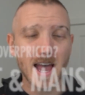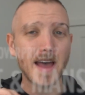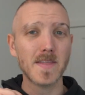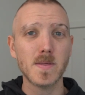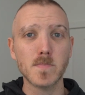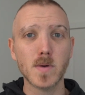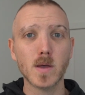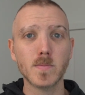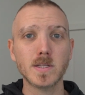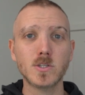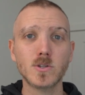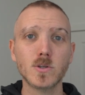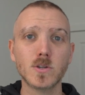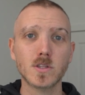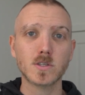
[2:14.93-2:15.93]
at the moment
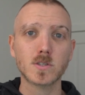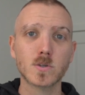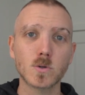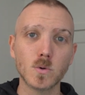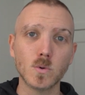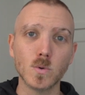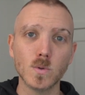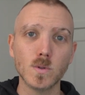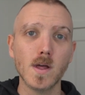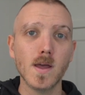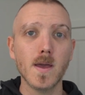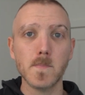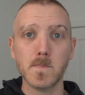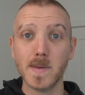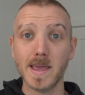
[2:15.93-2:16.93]
due to the school,
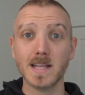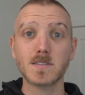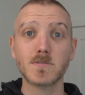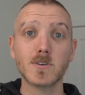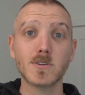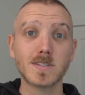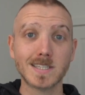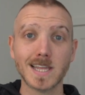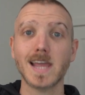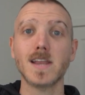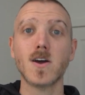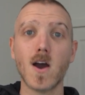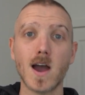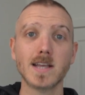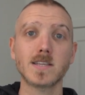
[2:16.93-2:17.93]
Mansfield
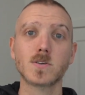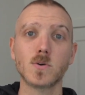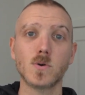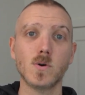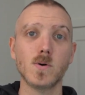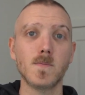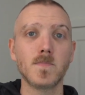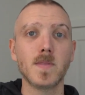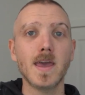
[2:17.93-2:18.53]
State High School.